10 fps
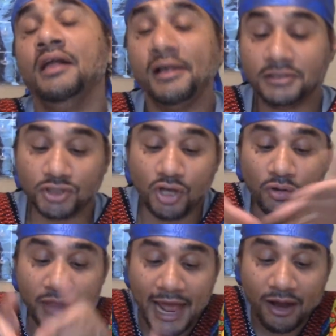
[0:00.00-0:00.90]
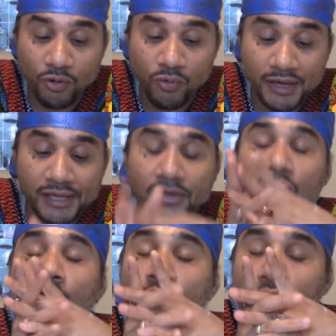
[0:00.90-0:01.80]
So that
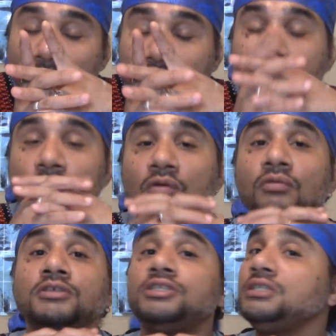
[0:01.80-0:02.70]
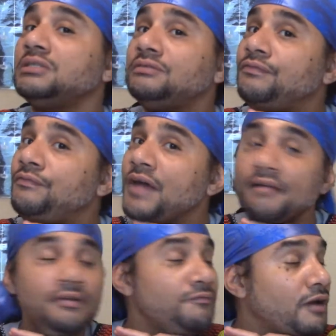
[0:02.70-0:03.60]
queen also, she's
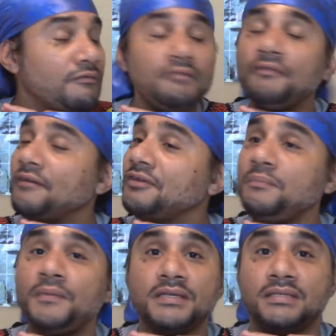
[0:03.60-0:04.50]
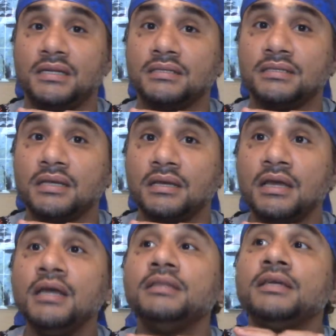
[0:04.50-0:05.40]
very, very, very business.
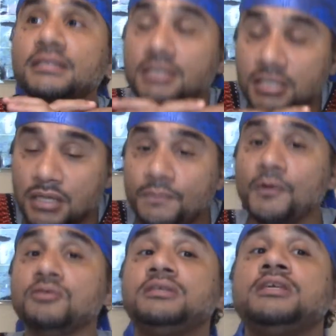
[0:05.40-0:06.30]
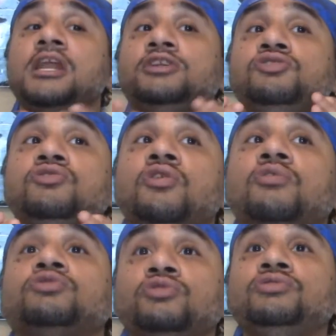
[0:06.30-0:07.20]
This is the person that you
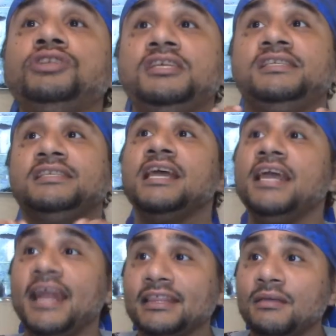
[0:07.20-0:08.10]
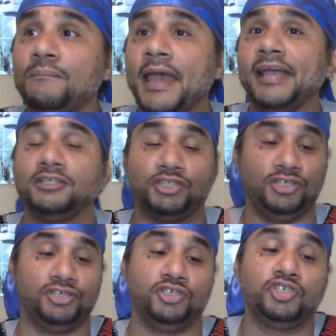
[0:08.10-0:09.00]
go to. She's sitting at the bank.
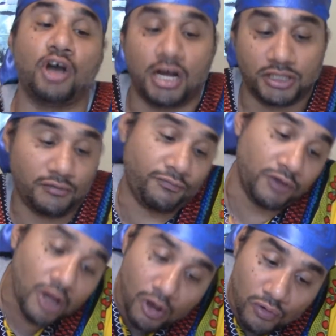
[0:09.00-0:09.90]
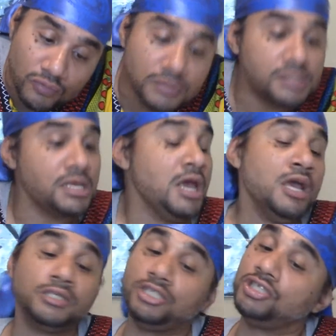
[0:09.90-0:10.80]
She's in charge of loans.
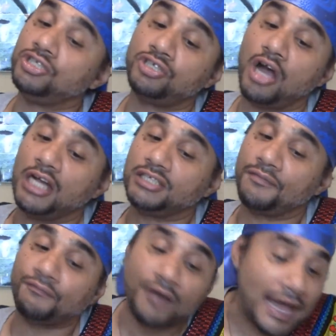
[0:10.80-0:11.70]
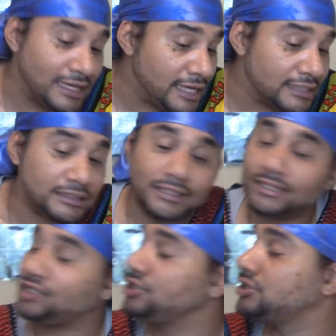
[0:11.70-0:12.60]
She's in charge of
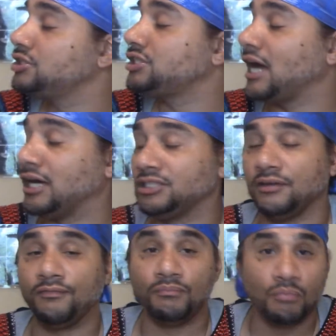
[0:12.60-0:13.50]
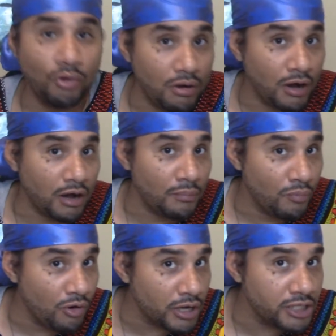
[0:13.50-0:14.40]
finances. She's in charge of
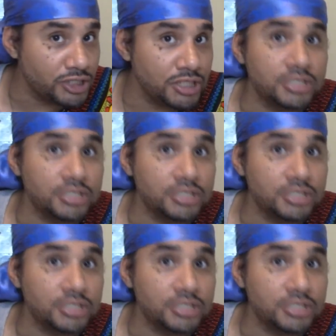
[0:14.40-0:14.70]
mortgages.